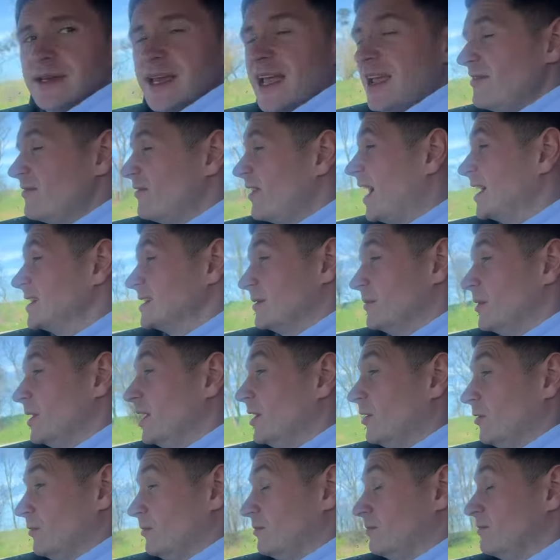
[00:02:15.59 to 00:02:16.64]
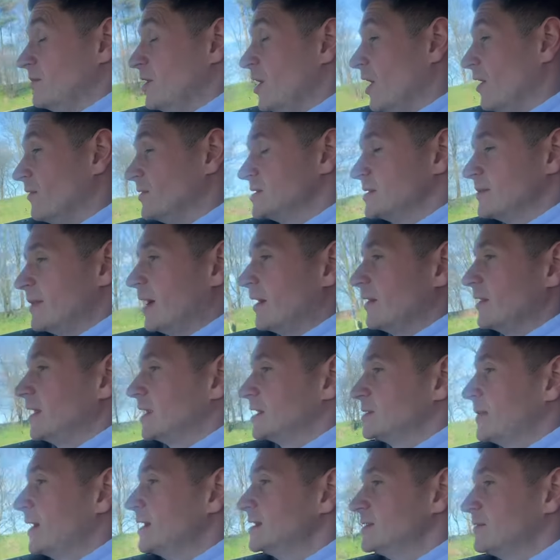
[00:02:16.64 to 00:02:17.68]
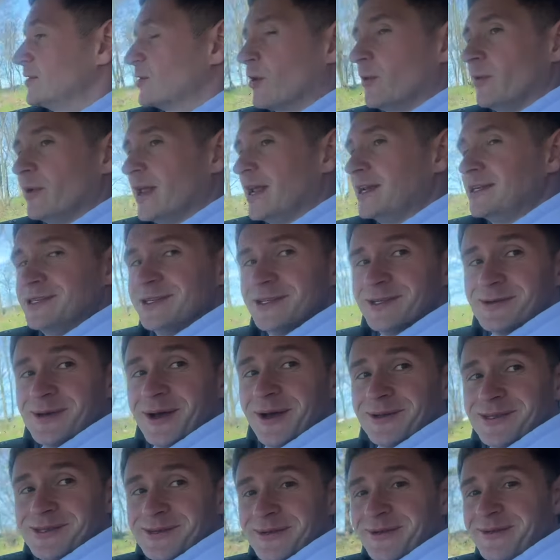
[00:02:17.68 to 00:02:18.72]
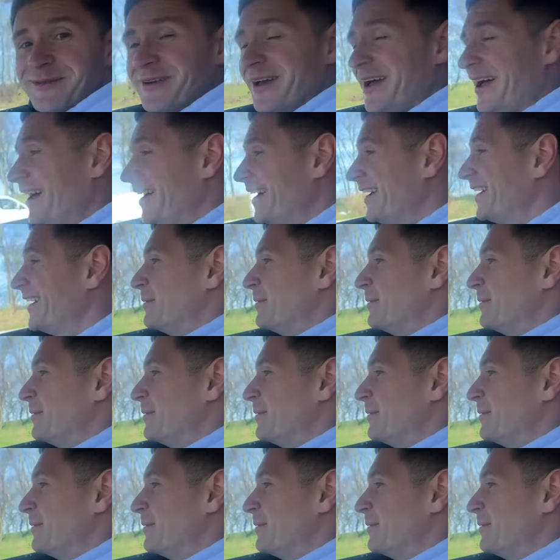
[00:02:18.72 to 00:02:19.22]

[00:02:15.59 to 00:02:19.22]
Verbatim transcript: In fact, I'm a little nervous about the expensive accommodation as well, to be fair.